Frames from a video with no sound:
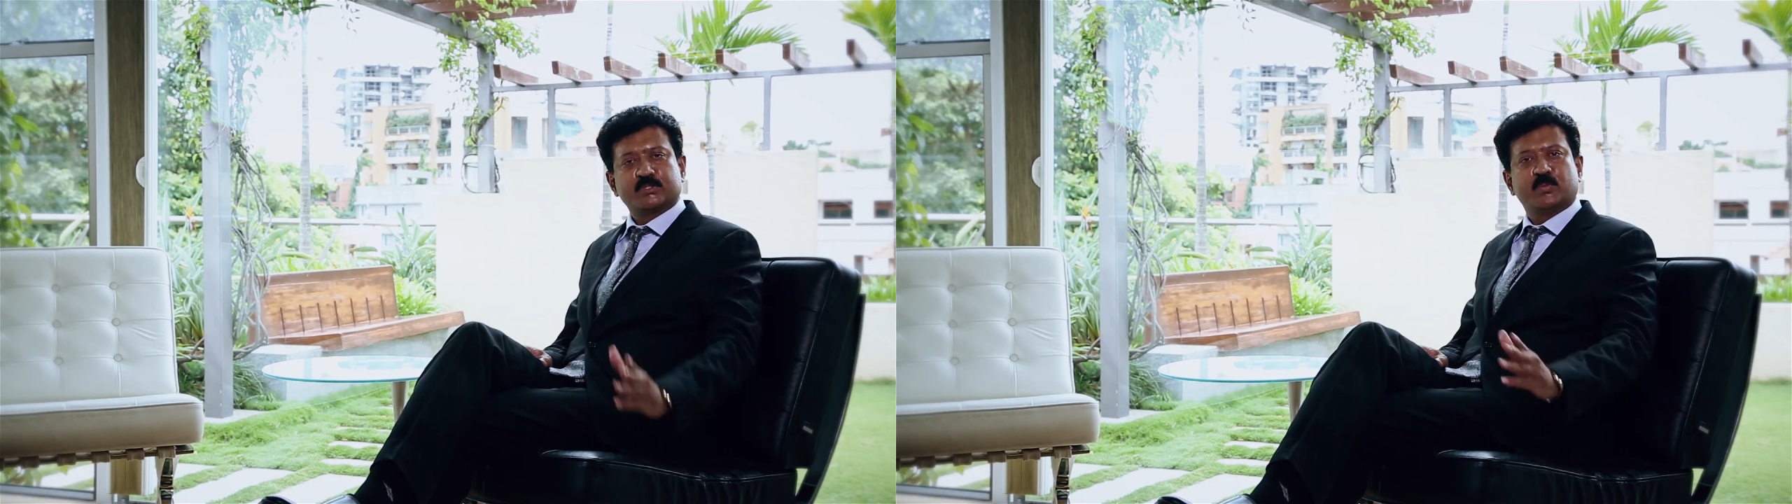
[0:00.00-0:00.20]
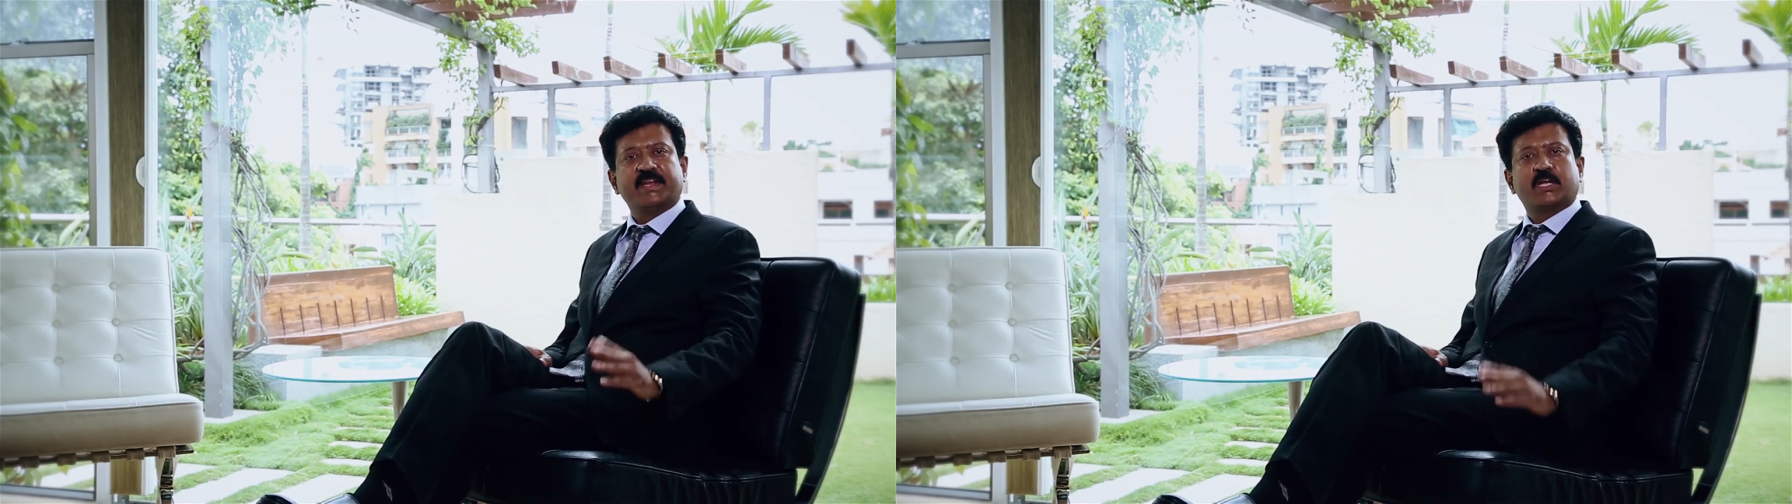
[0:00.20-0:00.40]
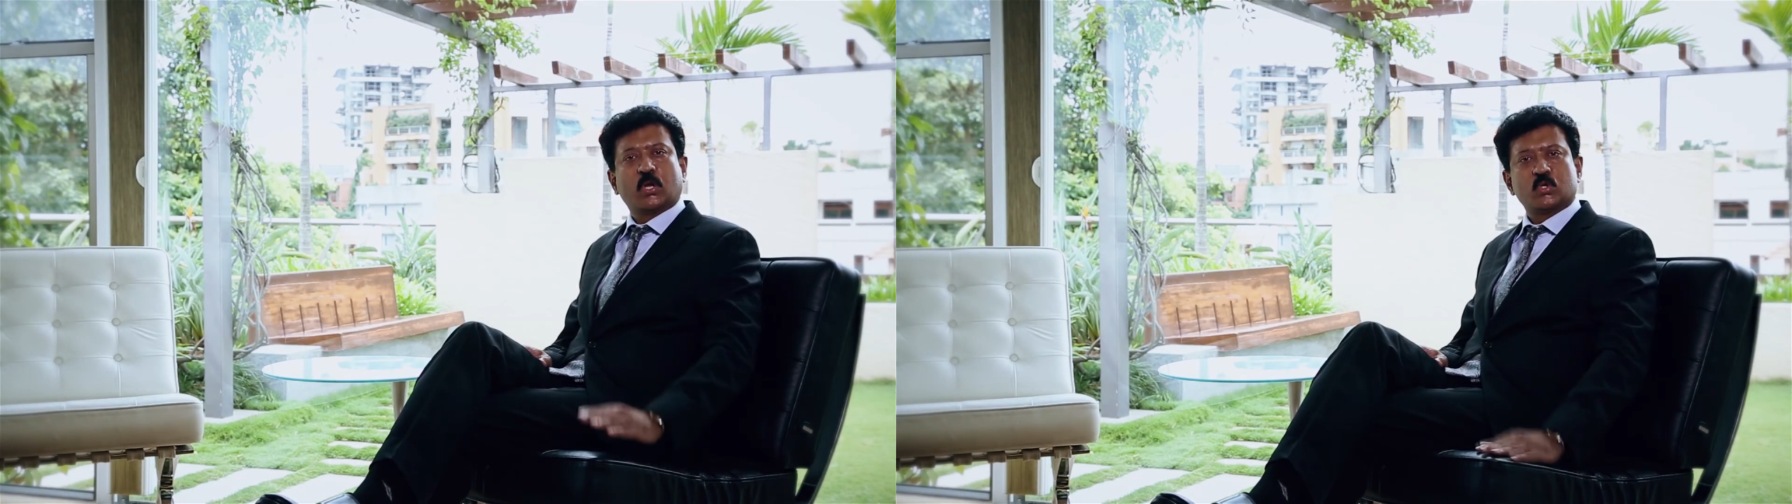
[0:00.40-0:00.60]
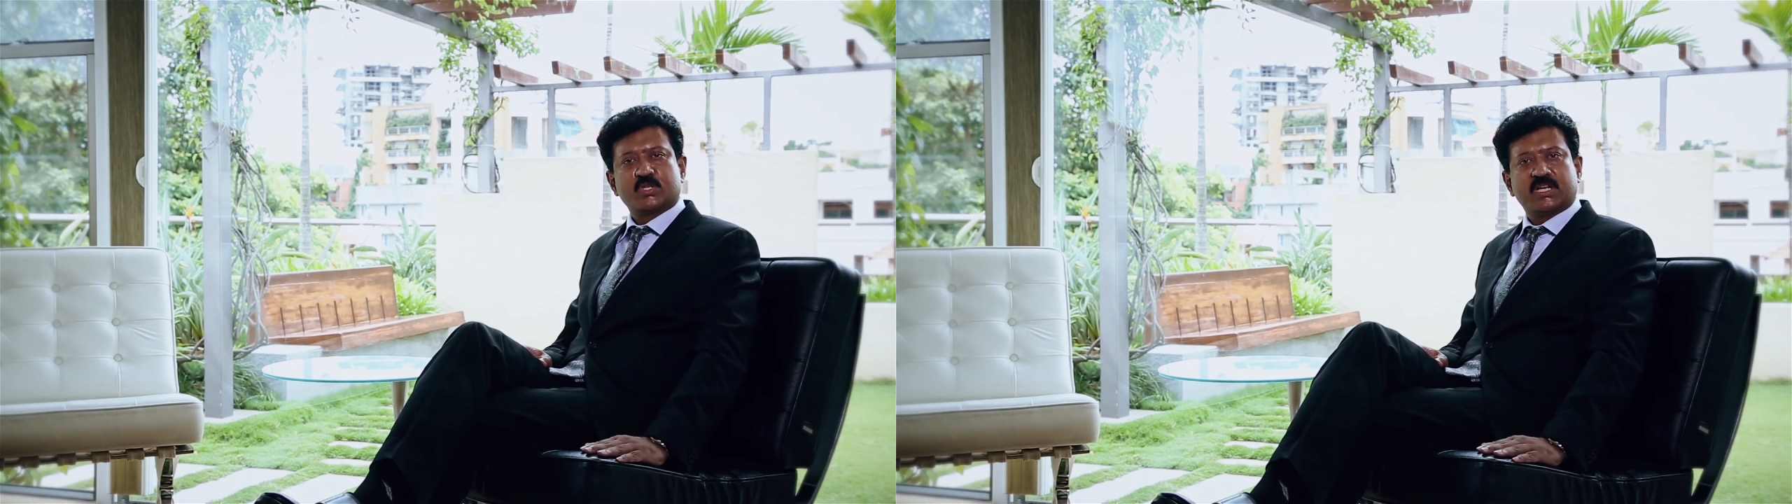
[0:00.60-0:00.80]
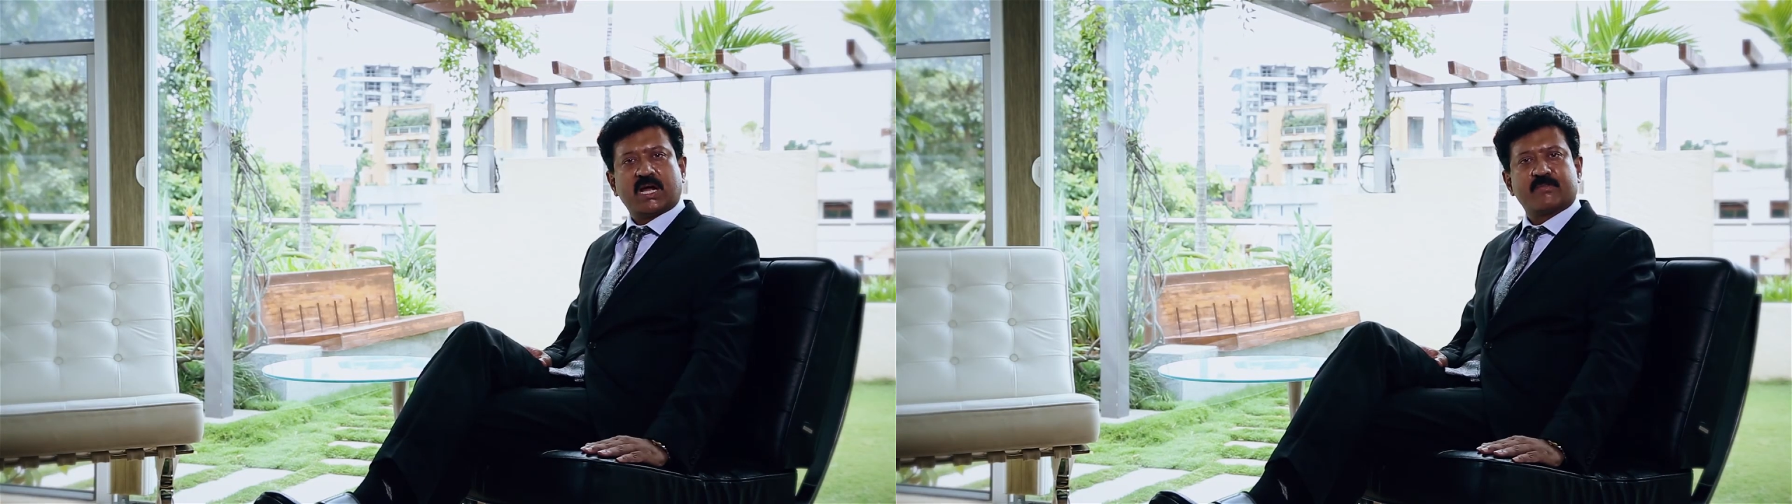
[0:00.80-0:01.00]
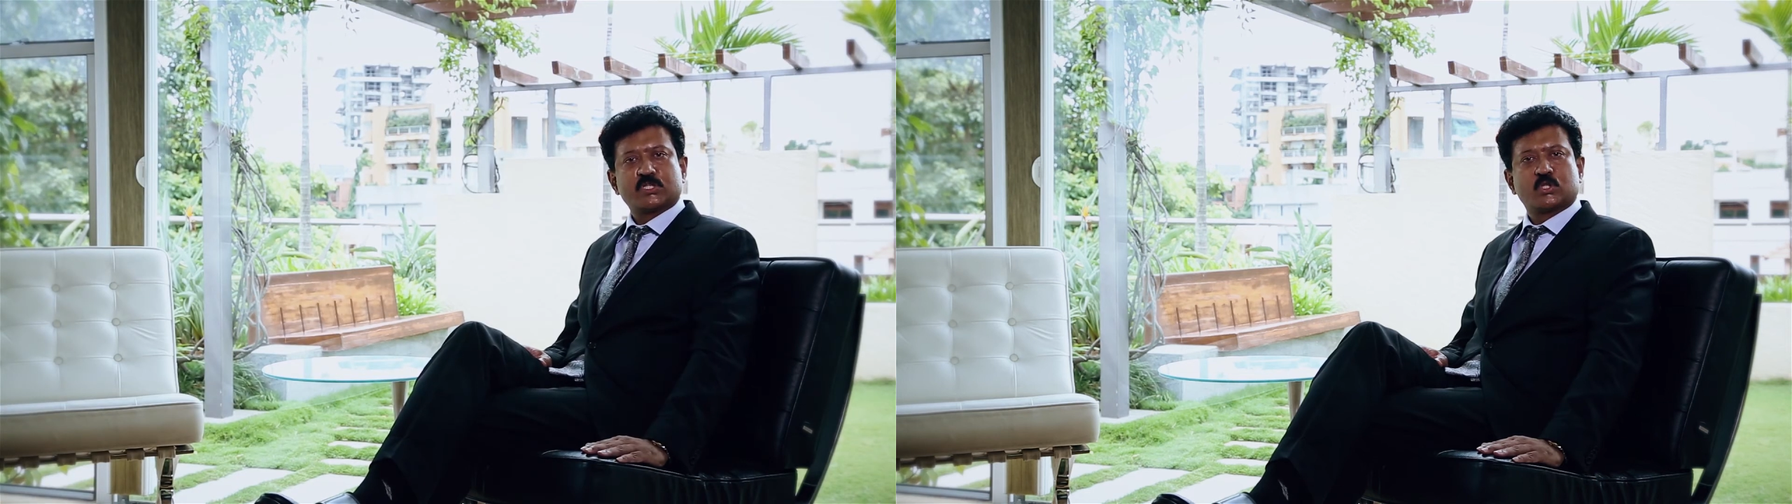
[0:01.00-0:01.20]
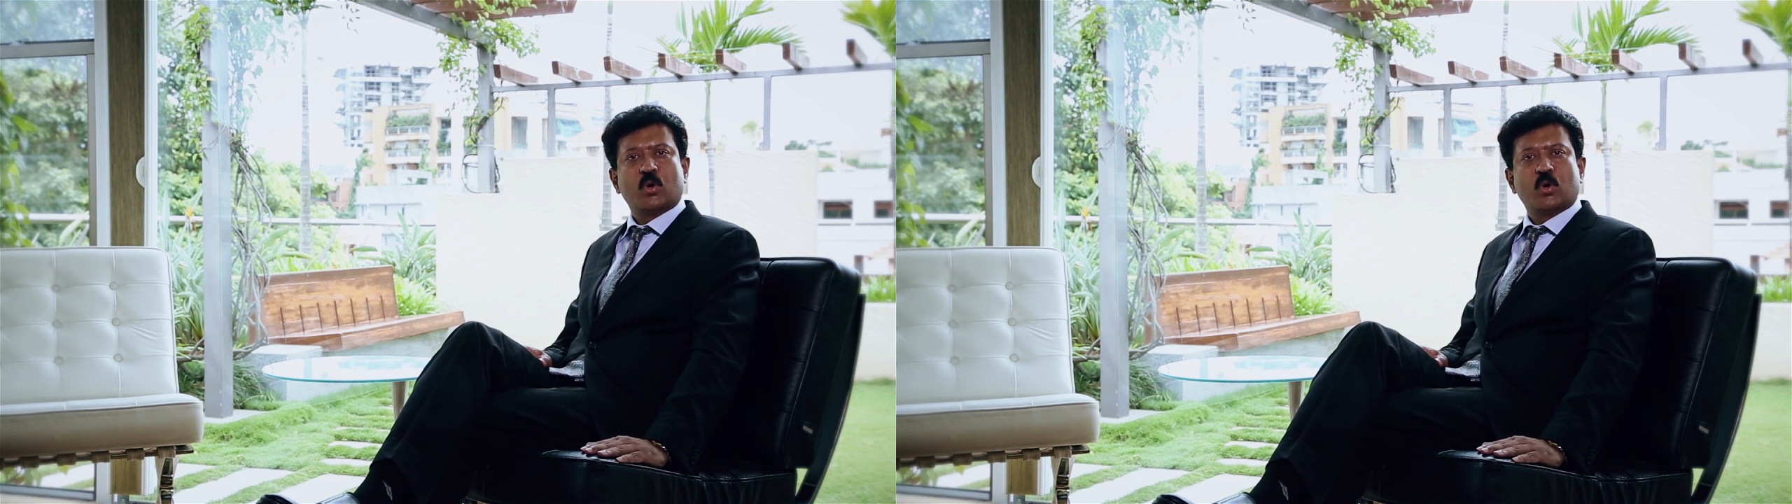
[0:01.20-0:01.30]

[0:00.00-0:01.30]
I was very close to it. I was